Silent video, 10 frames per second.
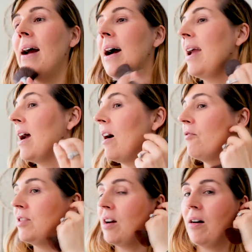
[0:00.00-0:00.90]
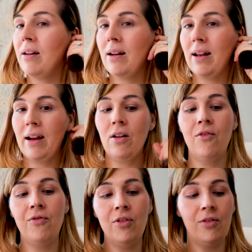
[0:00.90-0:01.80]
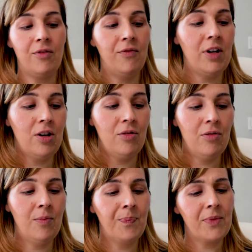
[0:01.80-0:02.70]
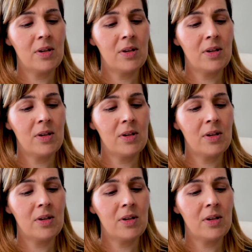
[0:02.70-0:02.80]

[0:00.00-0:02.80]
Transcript: I have done like a full review,